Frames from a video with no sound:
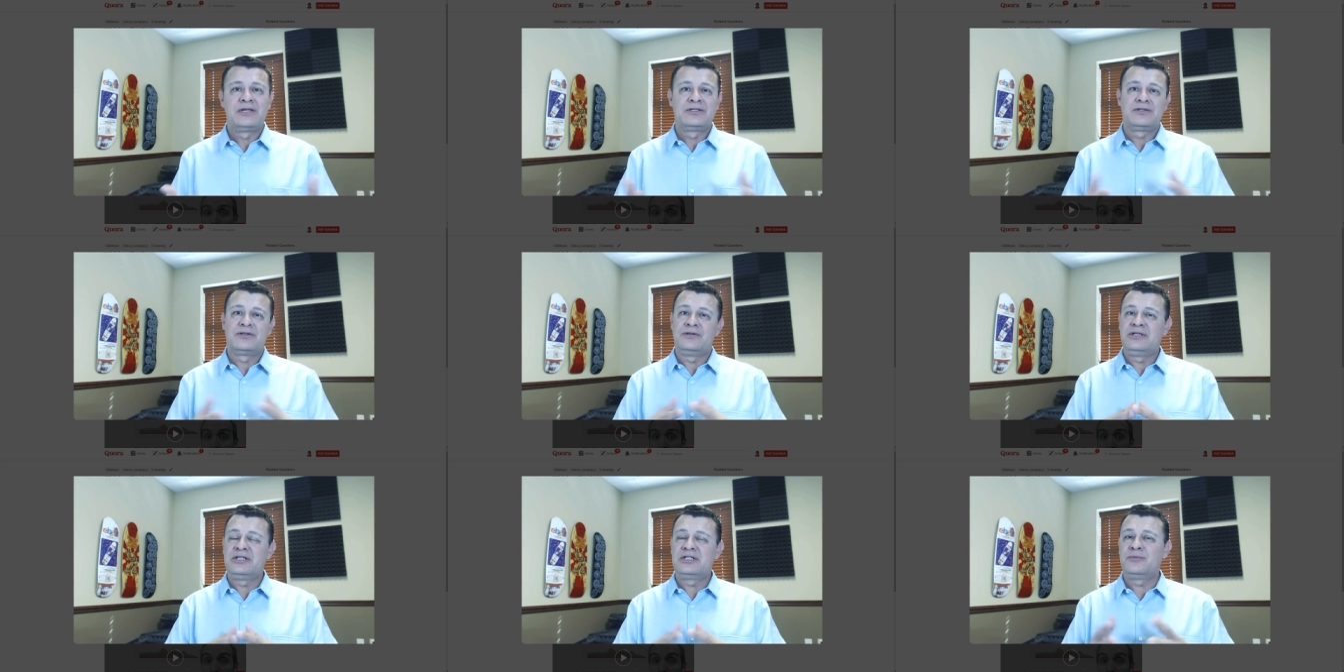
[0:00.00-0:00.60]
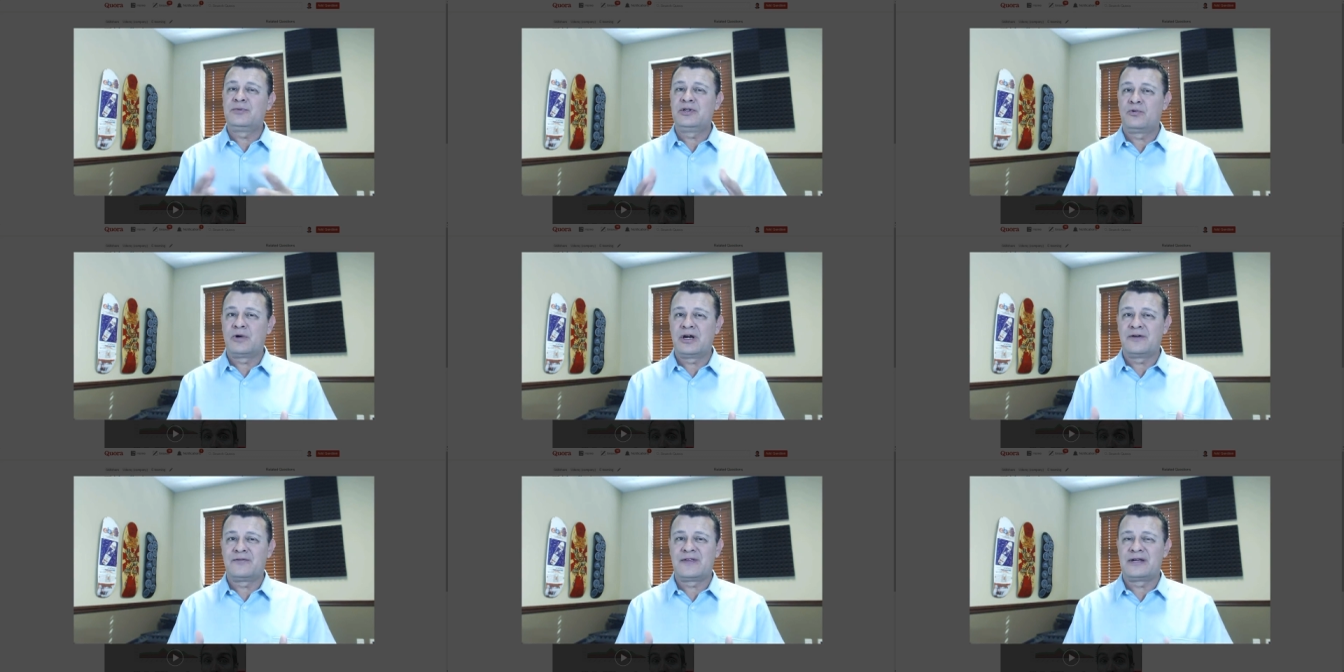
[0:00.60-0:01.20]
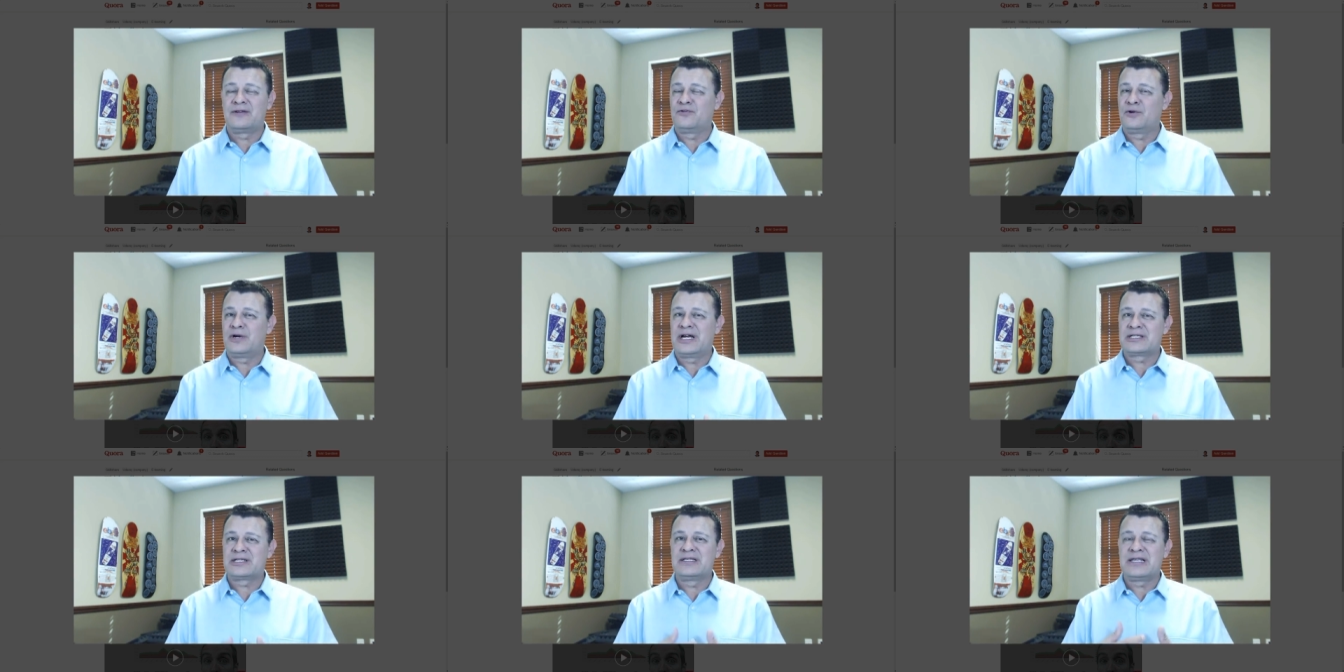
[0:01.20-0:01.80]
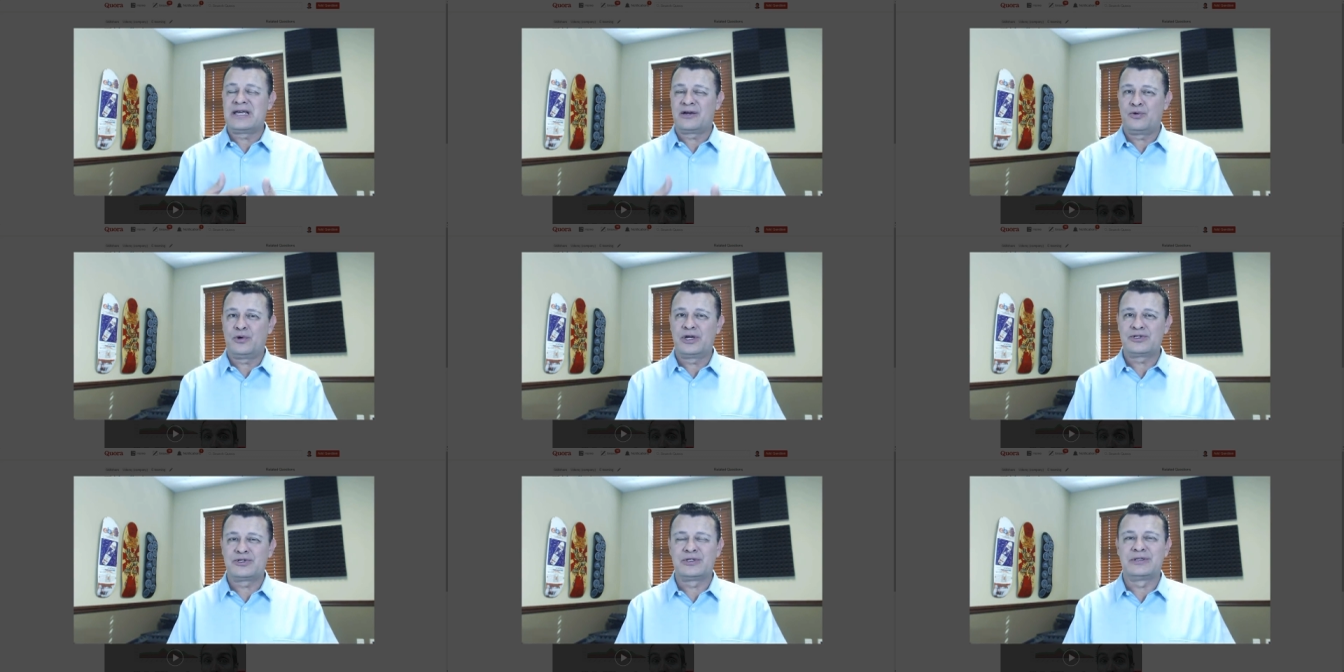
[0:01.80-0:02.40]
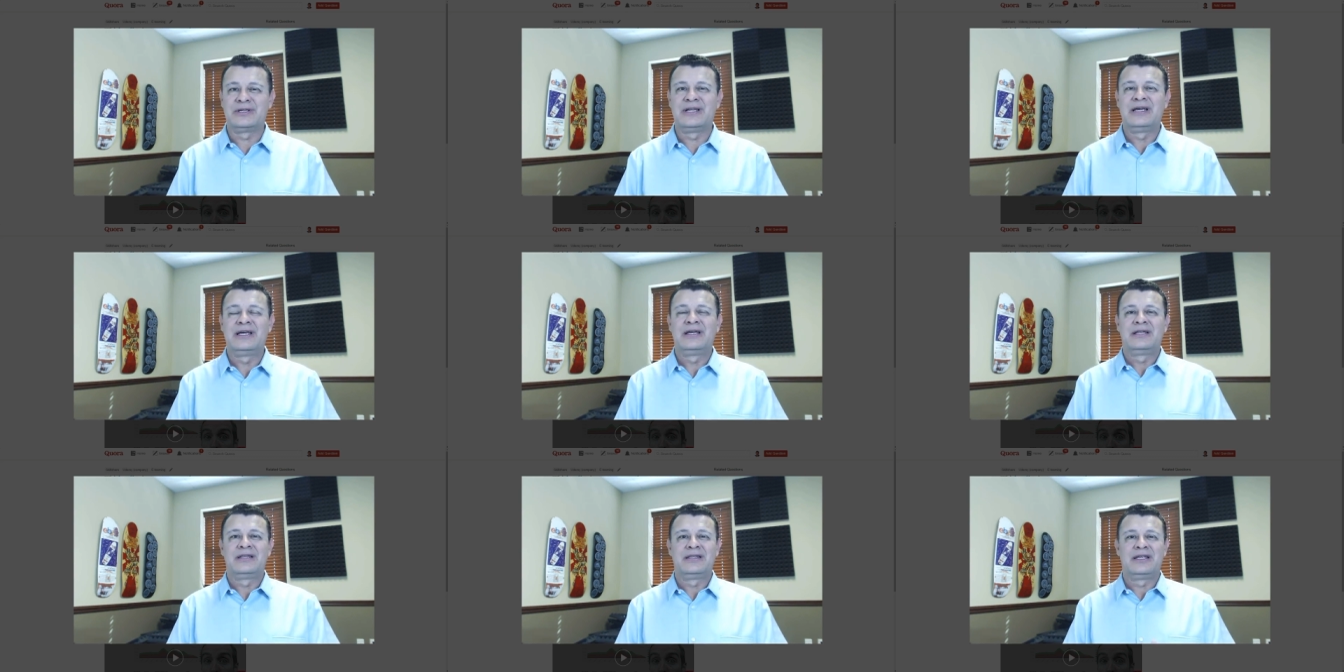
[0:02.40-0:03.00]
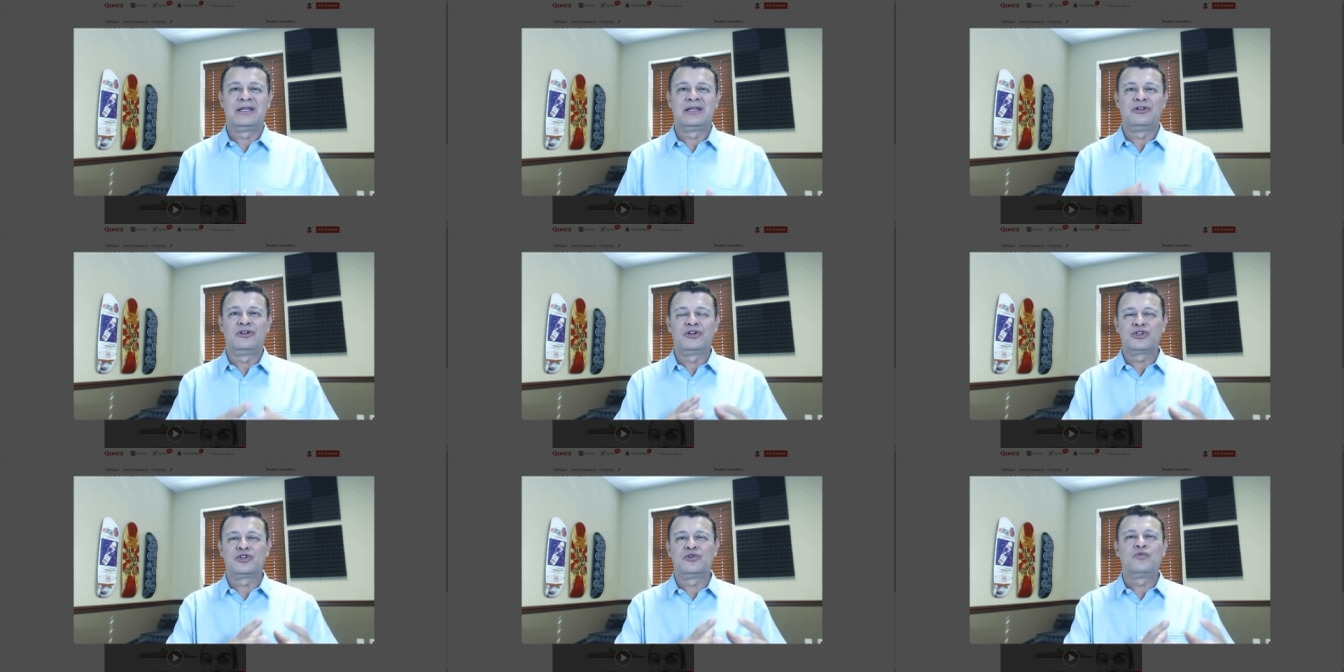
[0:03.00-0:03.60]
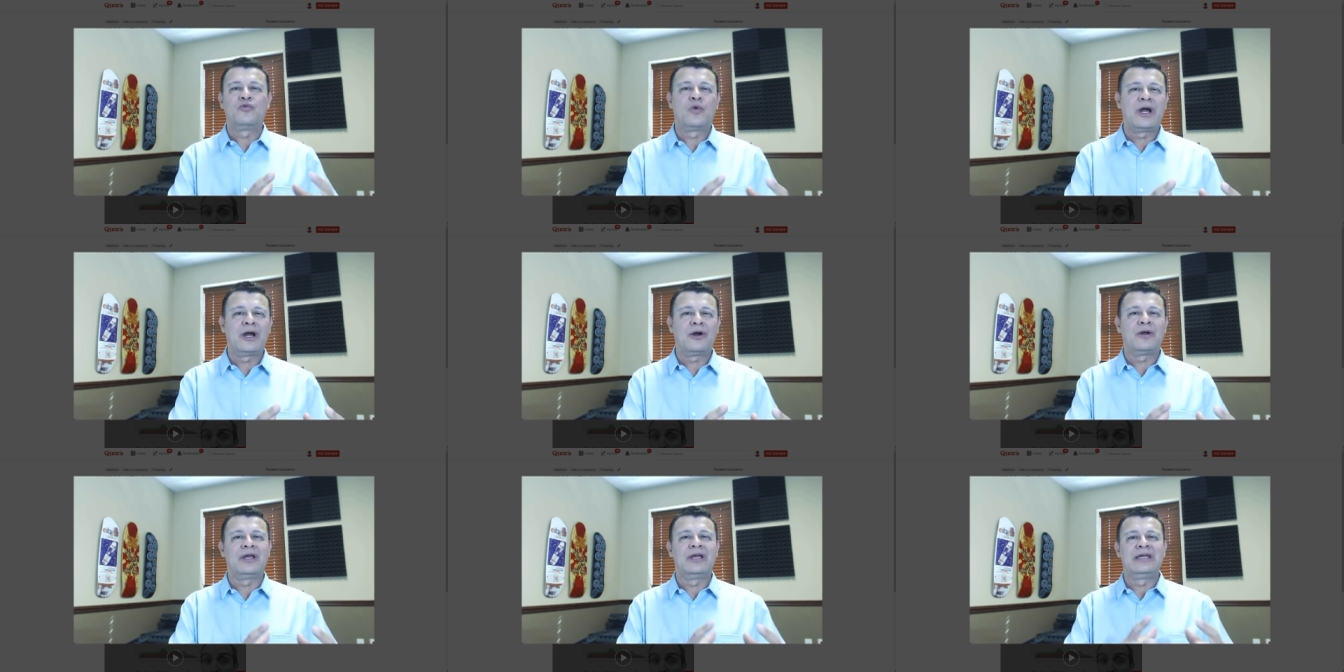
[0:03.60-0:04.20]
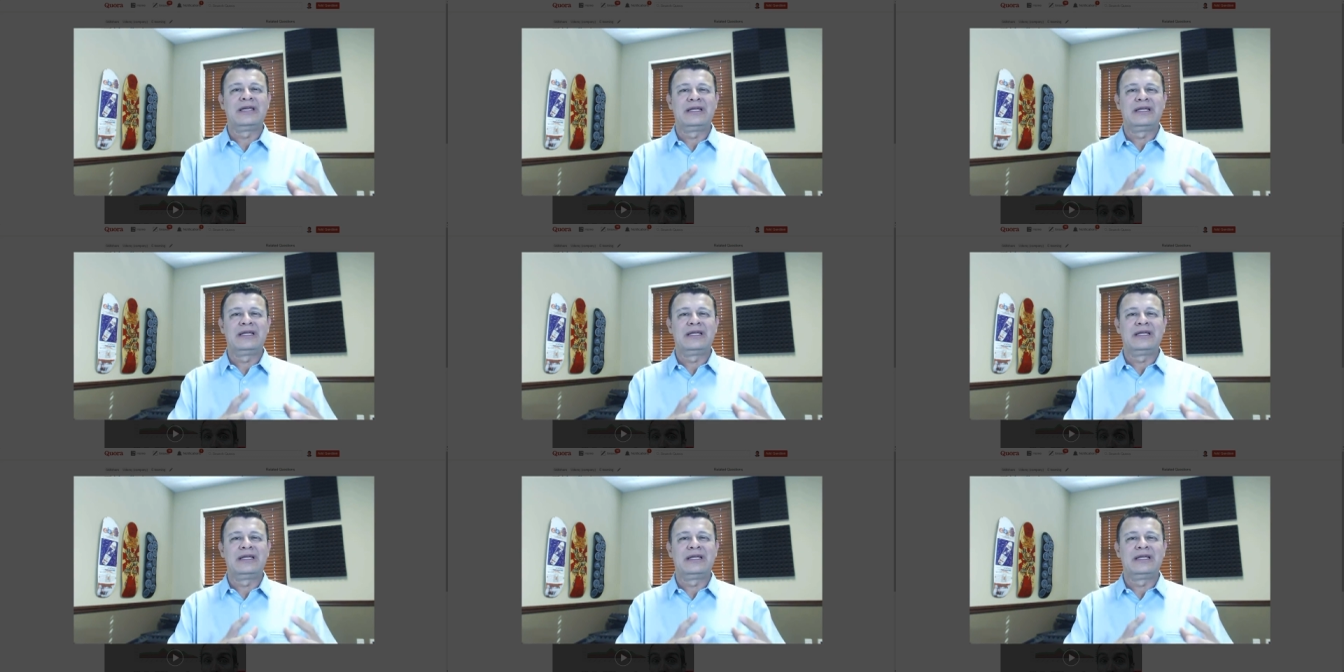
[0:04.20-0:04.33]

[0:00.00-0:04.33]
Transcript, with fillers: So you need to be aware of that. If you're asking that question, then look to where